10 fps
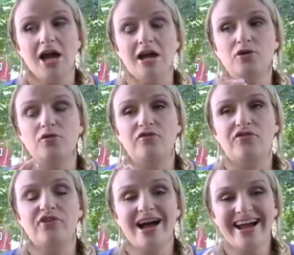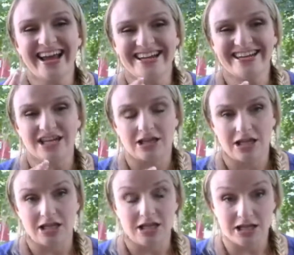And you find
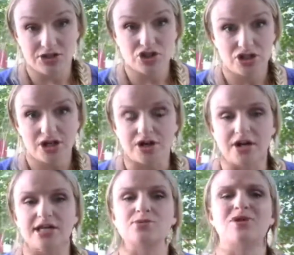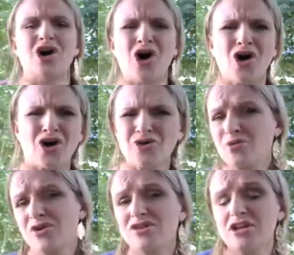that this year is when the hard
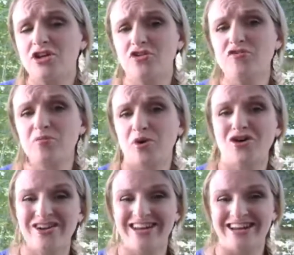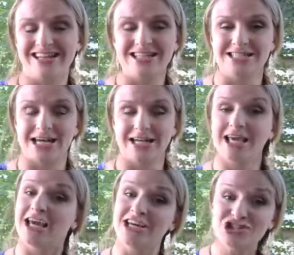work that you've put in and the
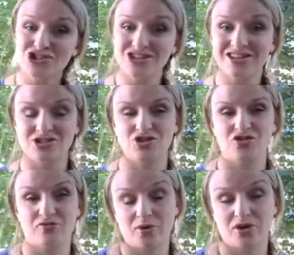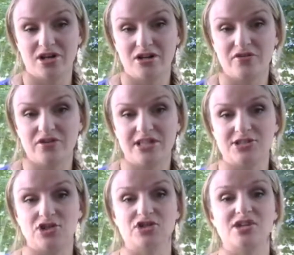dedication that you've put in over
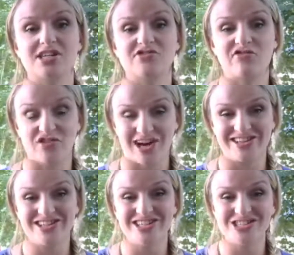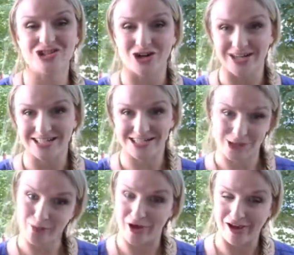these years is finally starting
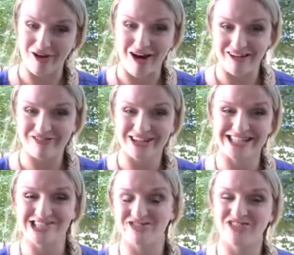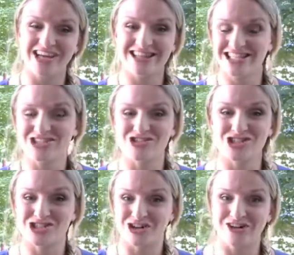to pay off. It's finally
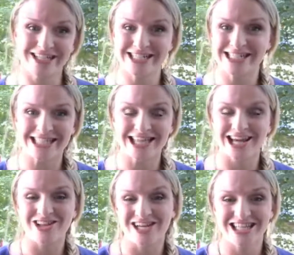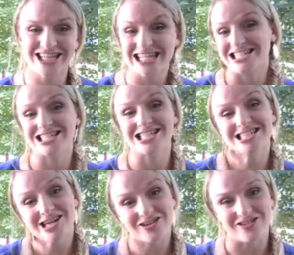starting to see that light at the end of the
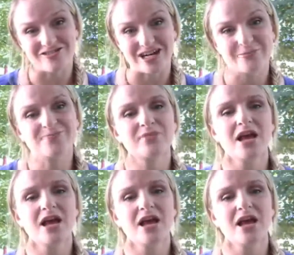tunnel, right?